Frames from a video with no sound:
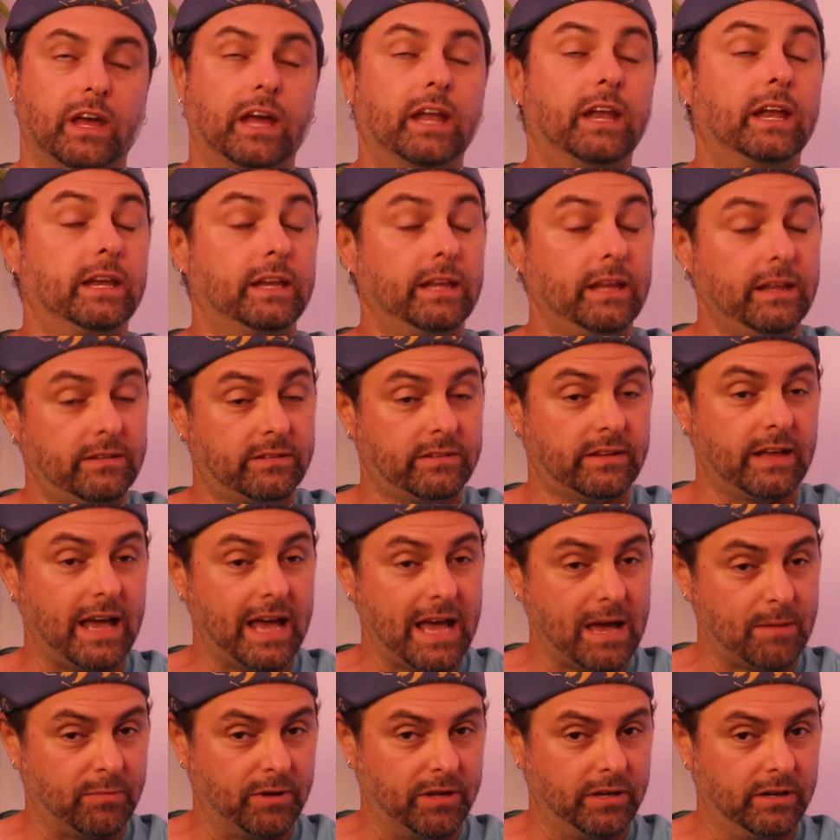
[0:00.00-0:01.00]
and it needs to
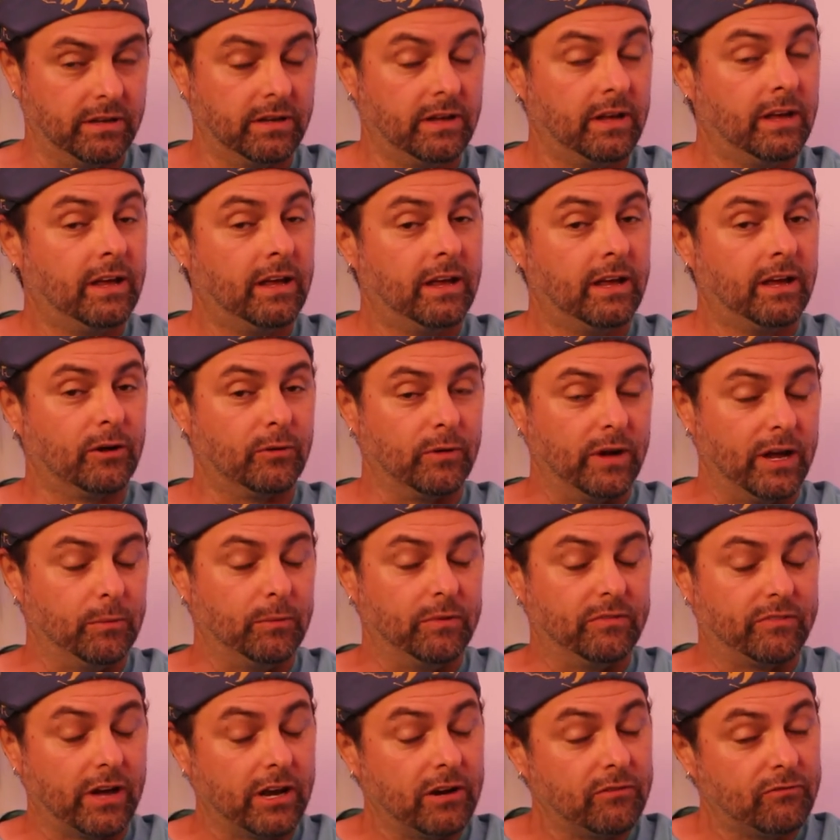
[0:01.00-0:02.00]
happen mm-hmm. right
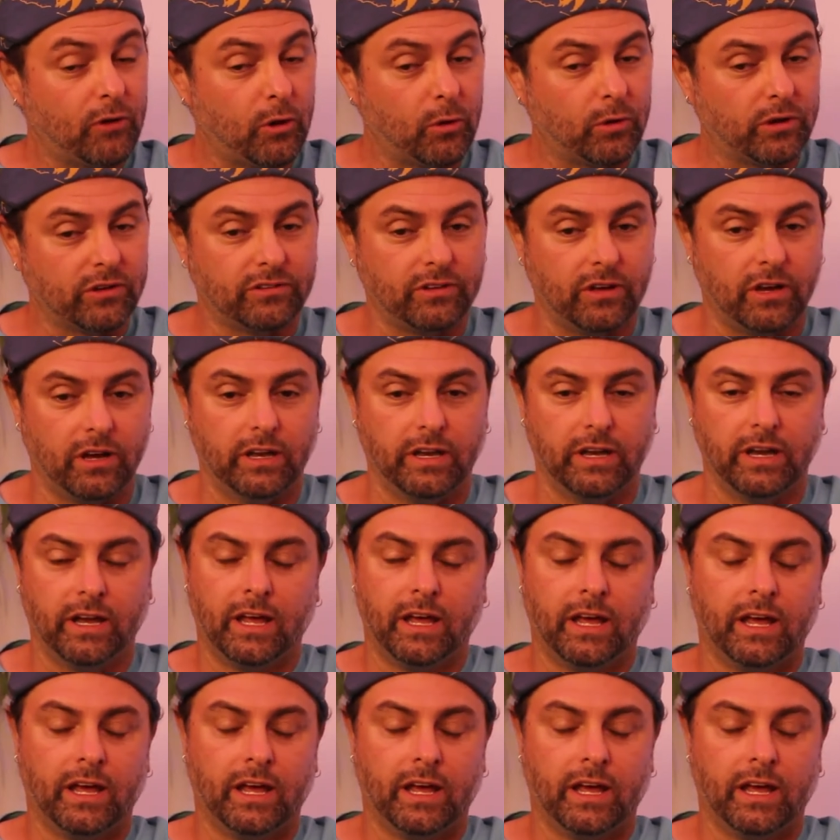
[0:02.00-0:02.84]
we've got to focus on